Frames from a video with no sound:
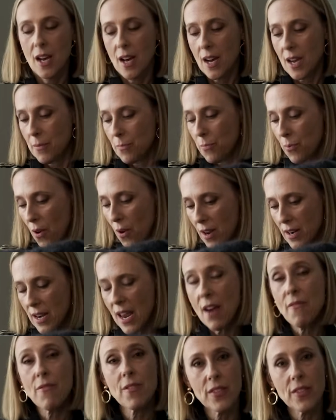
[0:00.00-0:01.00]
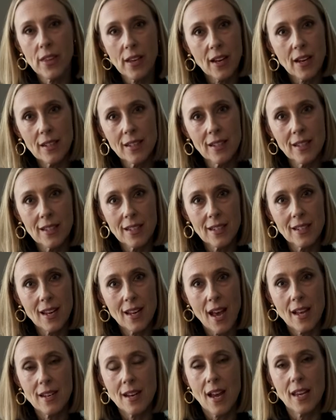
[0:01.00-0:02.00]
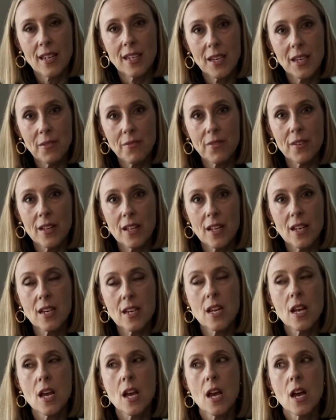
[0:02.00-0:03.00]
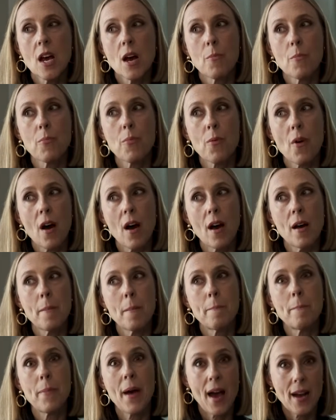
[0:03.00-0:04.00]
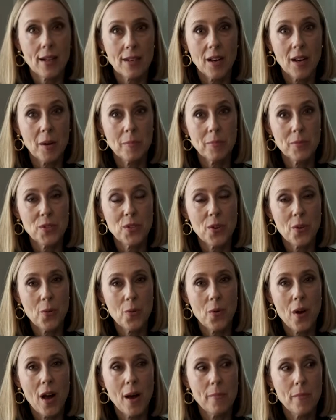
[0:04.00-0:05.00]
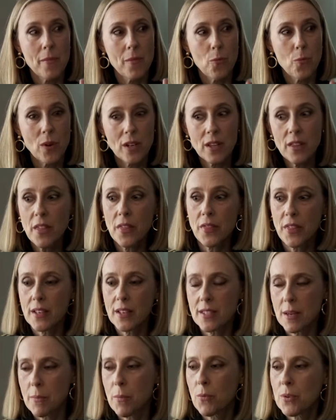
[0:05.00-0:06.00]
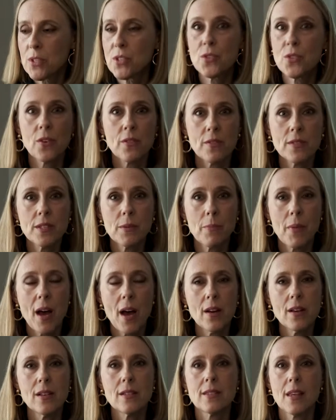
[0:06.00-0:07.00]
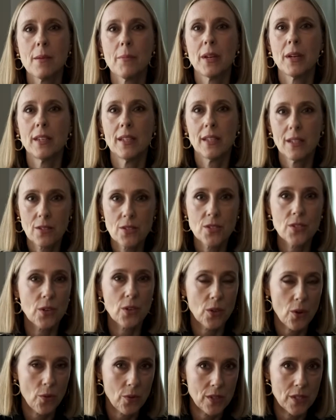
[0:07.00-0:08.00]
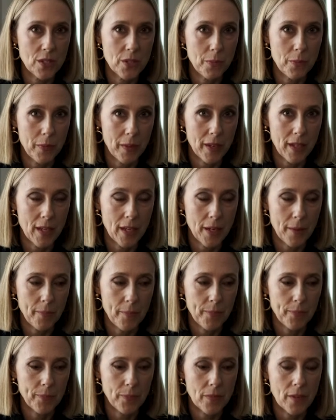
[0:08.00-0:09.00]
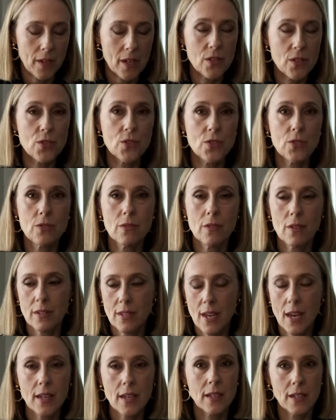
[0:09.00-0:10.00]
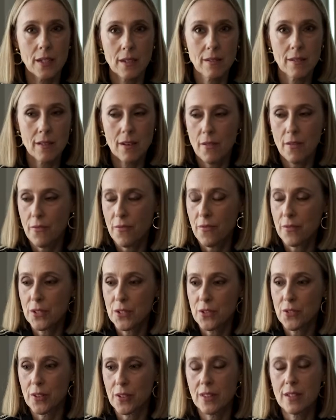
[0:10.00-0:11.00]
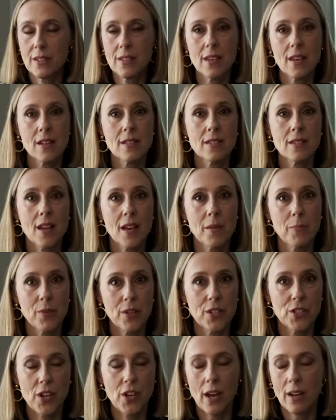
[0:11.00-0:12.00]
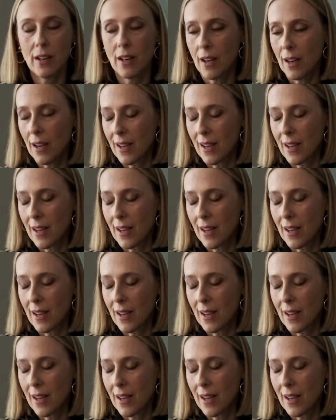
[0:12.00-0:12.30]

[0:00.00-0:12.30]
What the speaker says: I brought everything I needed, and I even brought backup. So one of the things I'm always nervous about is that my needles are going to be taken during the TSA pre-check.